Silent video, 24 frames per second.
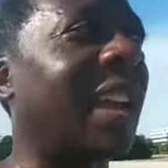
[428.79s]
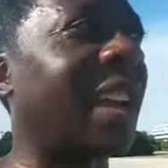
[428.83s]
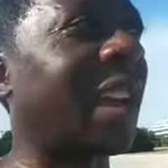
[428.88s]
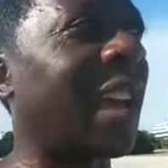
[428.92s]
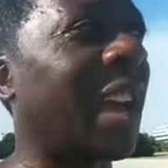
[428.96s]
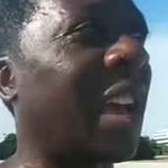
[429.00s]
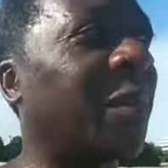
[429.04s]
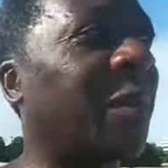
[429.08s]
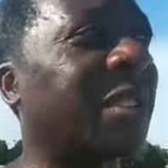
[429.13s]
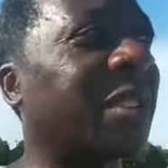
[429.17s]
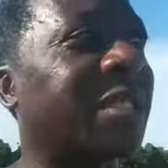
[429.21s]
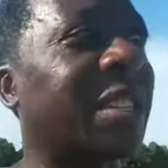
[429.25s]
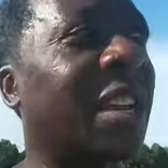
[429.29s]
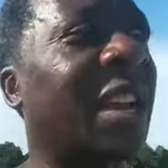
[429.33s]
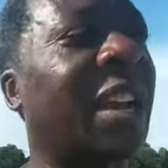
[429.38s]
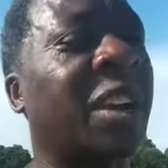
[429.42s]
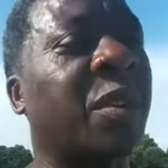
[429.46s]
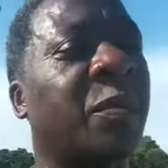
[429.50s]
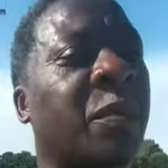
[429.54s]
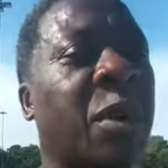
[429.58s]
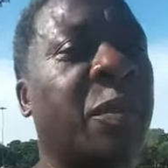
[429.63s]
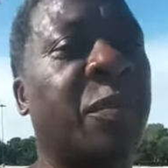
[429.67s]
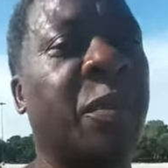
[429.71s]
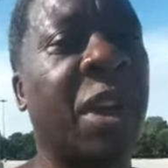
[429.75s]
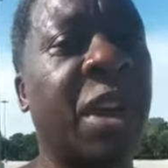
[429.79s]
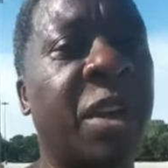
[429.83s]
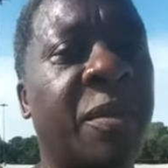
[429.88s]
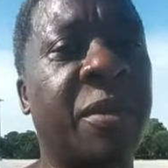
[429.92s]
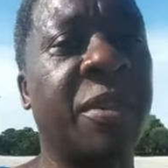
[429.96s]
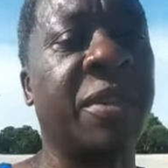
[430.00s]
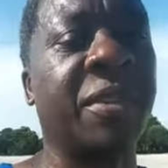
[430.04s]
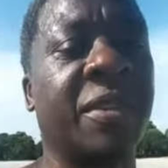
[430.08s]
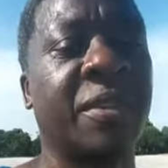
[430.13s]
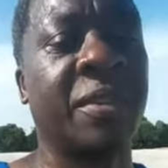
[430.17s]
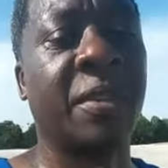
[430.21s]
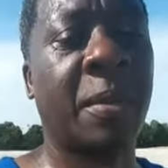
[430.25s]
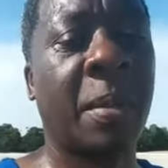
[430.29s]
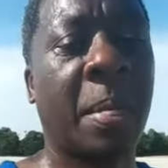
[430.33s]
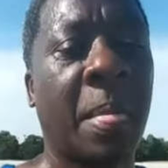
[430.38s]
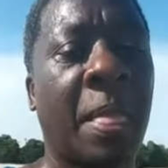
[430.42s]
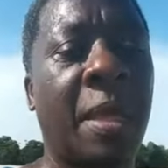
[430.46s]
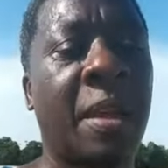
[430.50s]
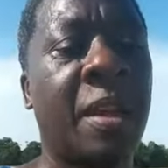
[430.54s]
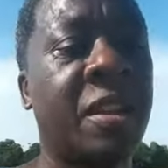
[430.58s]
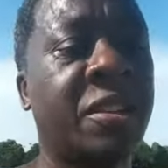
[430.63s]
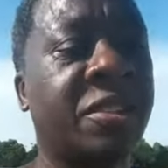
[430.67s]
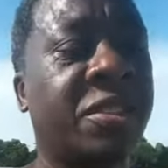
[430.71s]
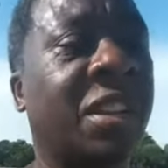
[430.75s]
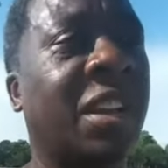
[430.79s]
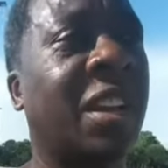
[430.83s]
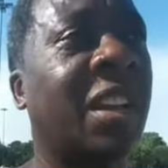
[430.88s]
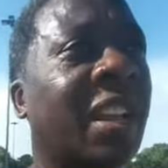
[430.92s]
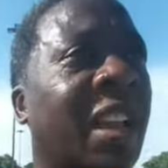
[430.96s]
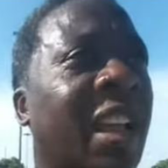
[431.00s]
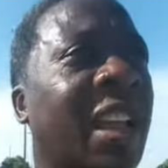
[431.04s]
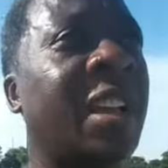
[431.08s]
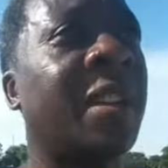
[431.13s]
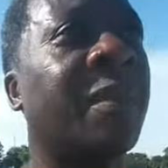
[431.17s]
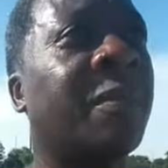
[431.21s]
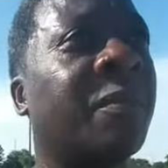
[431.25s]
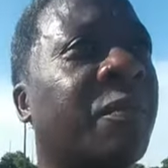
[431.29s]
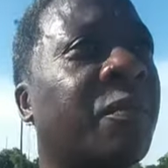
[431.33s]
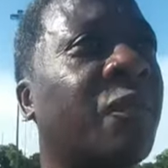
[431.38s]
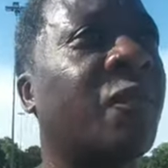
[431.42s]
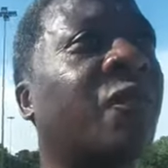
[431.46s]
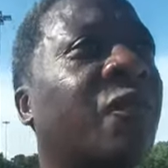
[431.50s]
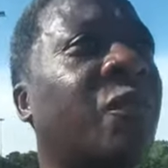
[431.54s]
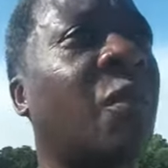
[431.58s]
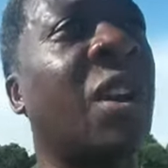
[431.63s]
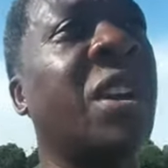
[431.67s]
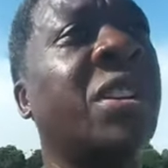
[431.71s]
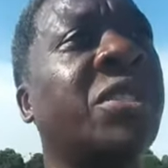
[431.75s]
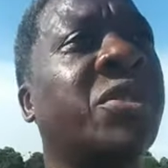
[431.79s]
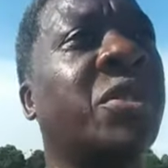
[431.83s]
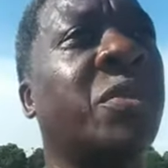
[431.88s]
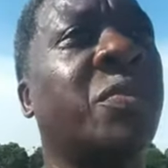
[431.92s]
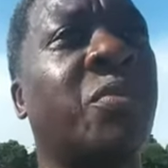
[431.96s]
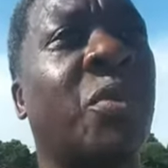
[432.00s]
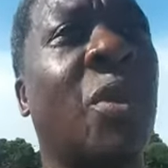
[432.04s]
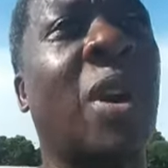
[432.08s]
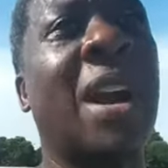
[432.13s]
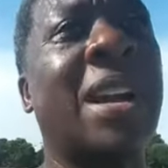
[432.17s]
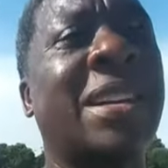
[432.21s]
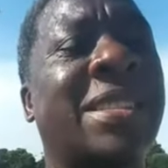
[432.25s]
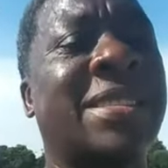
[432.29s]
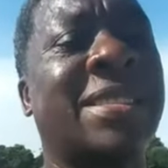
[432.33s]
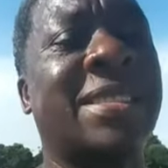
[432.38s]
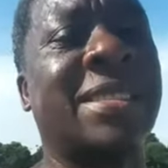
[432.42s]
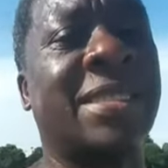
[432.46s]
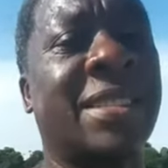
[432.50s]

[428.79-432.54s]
in second, my baby. Shelly Ann Fraser Price.